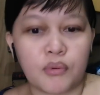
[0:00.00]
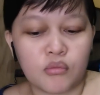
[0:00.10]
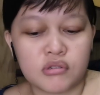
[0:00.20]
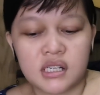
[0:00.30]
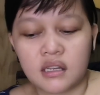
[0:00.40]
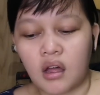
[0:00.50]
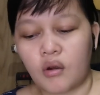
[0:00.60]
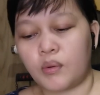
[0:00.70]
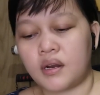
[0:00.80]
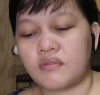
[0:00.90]
na may promo
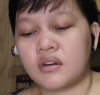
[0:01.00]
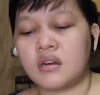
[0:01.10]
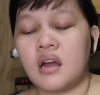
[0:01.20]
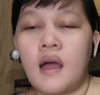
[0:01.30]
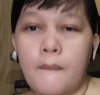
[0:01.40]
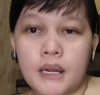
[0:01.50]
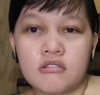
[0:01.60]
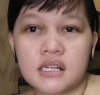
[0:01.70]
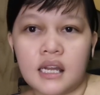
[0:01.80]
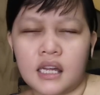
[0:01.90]
sila or whatever,
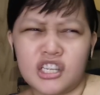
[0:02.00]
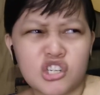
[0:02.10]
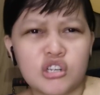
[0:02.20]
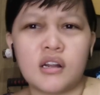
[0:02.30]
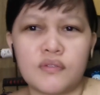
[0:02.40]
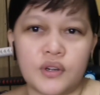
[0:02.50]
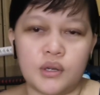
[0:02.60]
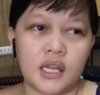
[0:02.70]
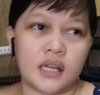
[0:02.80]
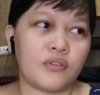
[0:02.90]
meron silang additional for
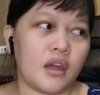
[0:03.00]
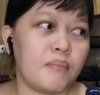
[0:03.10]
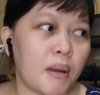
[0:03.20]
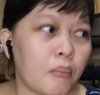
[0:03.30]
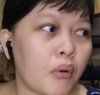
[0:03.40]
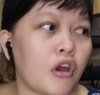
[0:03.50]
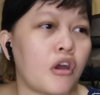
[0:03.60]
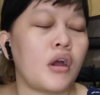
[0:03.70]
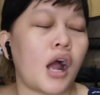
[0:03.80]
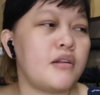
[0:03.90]
you. Like for a
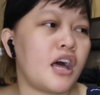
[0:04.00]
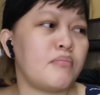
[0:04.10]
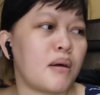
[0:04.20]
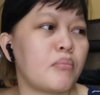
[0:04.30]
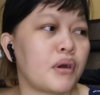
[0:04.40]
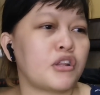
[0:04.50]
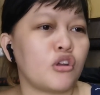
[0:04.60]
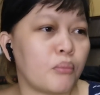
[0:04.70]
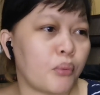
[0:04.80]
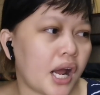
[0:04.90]
member, ay non-member,
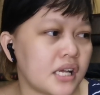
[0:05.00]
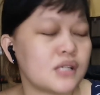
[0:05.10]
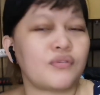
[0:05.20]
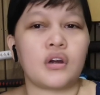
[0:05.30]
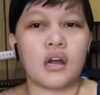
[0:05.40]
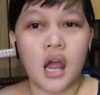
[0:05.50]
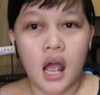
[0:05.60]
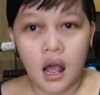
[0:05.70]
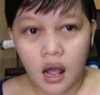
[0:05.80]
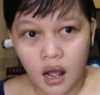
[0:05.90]
ito yung price. For
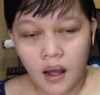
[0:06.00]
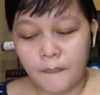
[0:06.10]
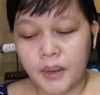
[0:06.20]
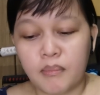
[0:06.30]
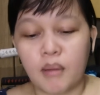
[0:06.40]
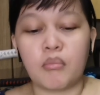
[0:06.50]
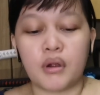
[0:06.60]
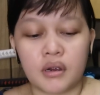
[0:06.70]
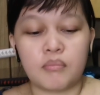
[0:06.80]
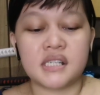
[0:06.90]
a
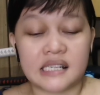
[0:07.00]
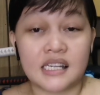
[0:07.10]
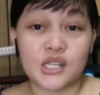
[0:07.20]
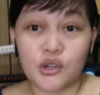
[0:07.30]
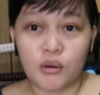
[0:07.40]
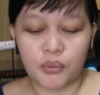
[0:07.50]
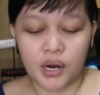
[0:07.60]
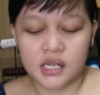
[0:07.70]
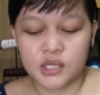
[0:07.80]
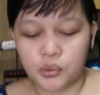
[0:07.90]
member, mas lesser yung
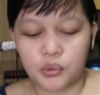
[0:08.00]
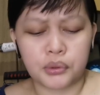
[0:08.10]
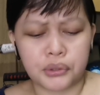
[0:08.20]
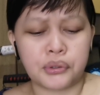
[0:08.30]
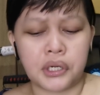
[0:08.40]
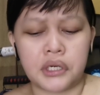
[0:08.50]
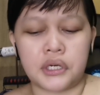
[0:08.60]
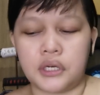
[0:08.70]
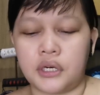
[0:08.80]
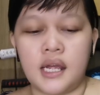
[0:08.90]
price. So, okay
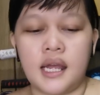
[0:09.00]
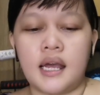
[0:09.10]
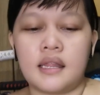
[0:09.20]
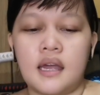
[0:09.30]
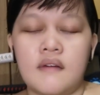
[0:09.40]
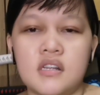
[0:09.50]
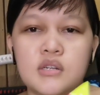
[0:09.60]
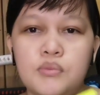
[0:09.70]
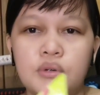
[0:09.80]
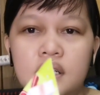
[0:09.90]
na rin. They have
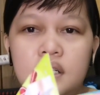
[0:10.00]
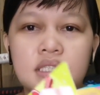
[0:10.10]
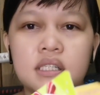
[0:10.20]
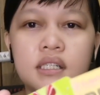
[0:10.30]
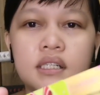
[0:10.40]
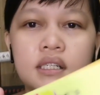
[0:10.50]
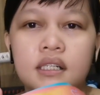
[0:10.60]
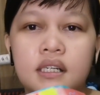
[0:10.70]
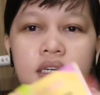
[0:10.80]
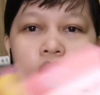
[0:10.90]
this booklet
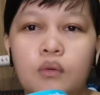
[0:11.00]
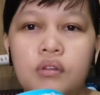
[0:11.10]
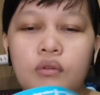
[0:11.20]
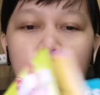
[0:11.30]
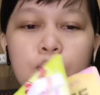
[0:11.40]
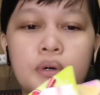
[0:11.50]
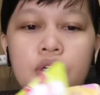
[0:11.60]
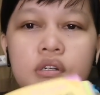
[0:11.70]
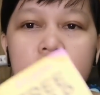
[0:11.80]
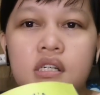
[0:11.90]
with
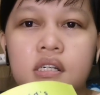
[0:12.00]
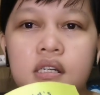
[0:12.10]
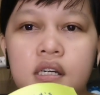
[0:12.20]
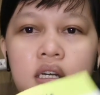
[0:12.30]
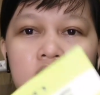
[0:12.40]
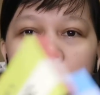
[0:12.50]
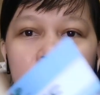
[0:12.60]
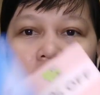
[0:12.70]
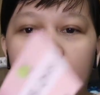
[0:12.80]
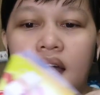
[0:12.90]
coupons.
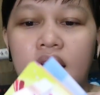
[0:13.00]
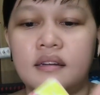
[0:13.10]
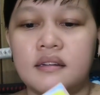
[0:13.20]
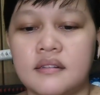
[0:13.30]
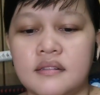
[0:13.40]
Yan.